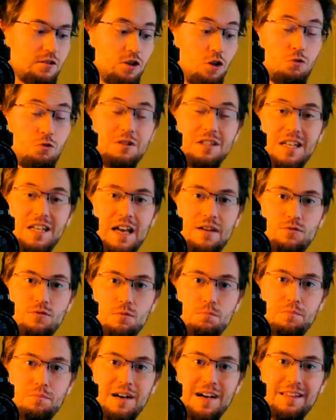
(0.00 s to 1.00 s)
Don't
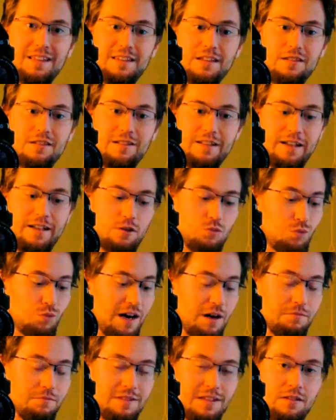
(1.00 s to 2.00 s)
ever buy this lens
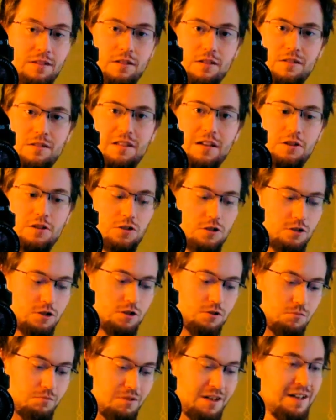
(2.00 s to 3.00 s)
without this extension
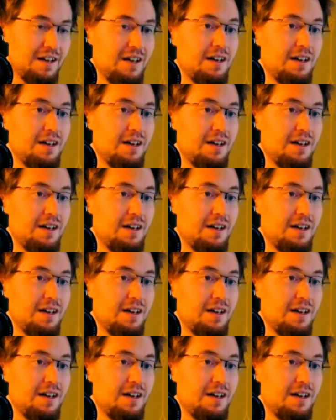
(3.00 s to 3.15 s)
tube